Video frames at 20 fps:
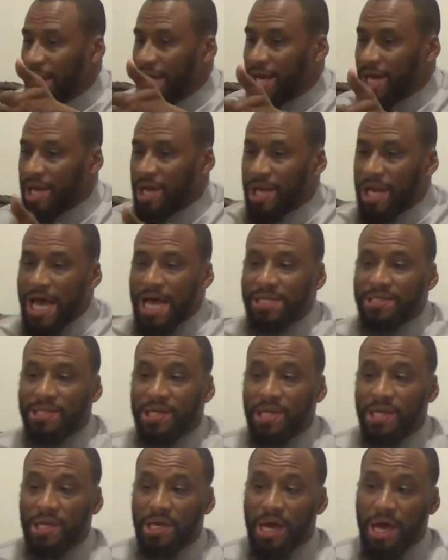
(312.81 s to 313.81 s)

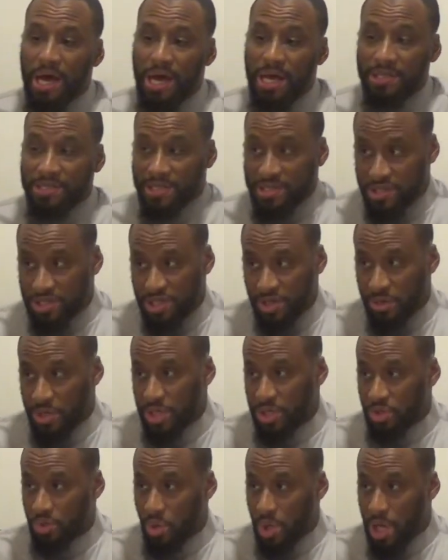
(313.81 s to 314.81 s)
ikhlas lillah,
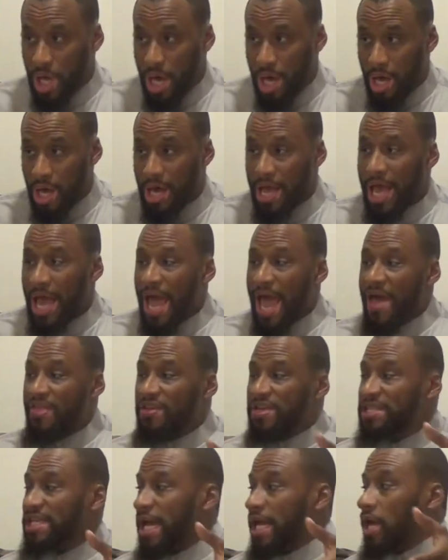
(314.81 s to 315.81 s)
sincerity to Allah.
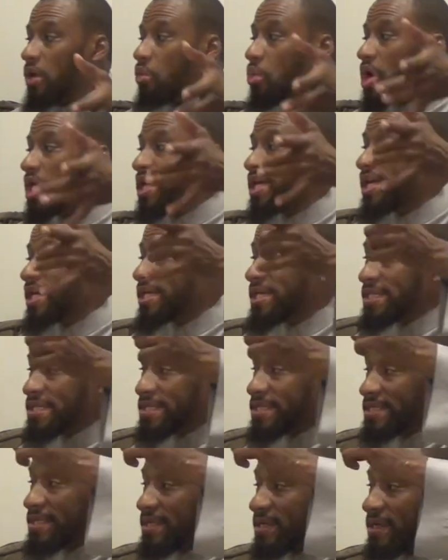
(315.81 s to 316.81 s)
And the second one
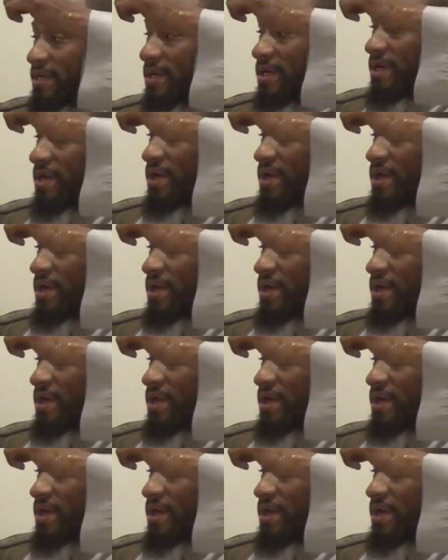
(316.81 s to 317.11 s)
is